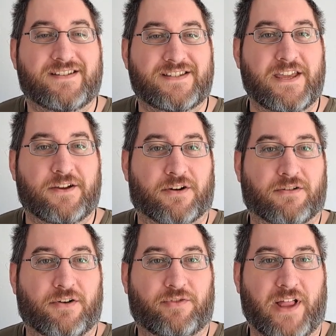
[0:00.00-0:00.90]
Seeing
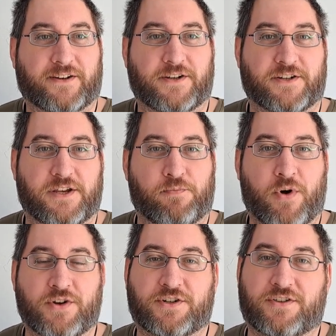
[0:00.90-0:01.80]
her reflection, she
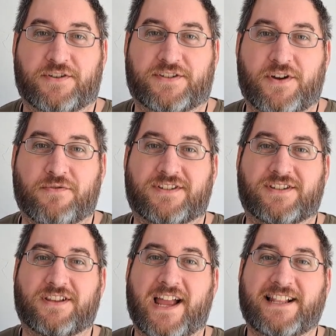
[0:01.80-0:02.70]
pushed the stone
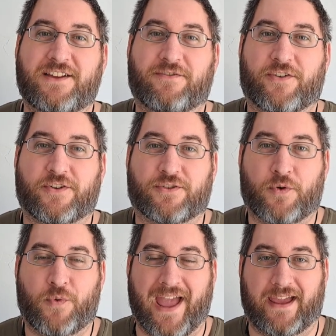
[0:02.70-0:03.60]
slightly
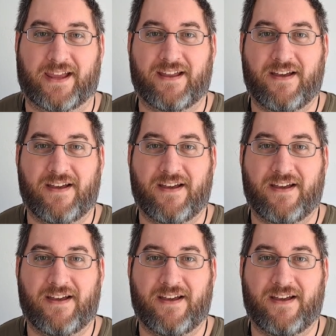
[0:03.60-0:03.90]
further away